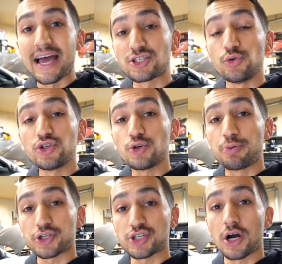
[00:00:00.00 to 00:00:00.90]
As soon as you
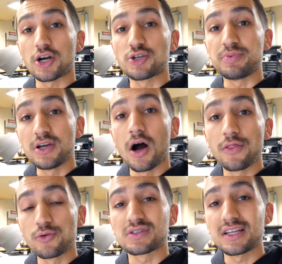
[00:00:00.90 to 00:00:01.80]
push the car to
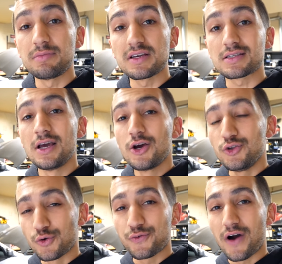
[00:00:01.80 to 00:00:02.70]
beyond those limits,
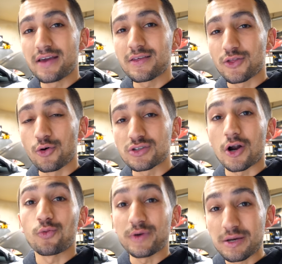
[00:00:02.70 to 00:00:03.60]
you'll find that those
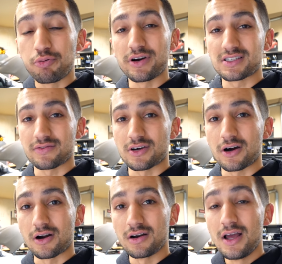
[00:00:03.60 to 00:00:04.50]
are weak points of the
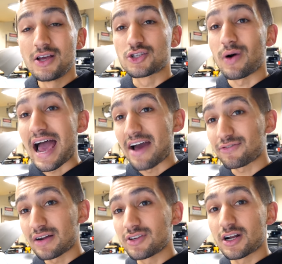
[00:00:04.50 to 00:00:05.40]
car. So
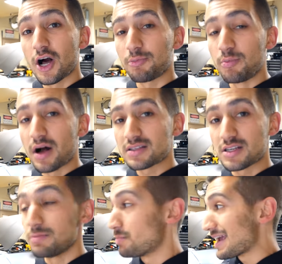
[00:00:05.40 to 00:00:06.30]
after I've done a couple
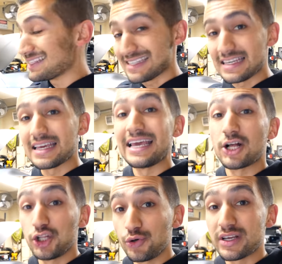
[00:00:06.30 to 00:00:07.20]
mods to my Z,
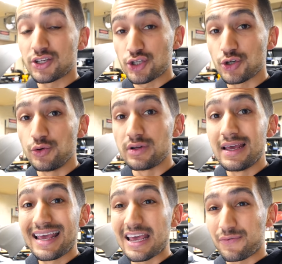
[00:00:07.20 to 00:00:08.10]
including a tune,
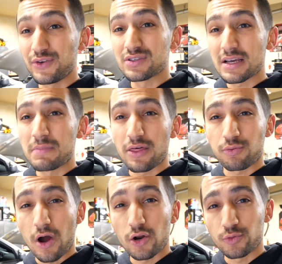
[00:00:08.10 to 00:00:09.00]
it feels like my
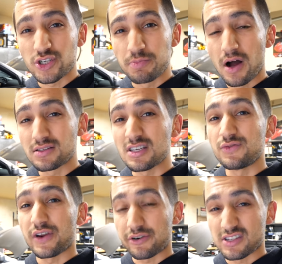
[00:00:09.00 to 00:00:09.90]
throttle response
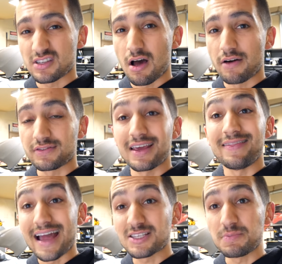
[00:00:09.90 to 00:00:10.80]
is very soft, and that's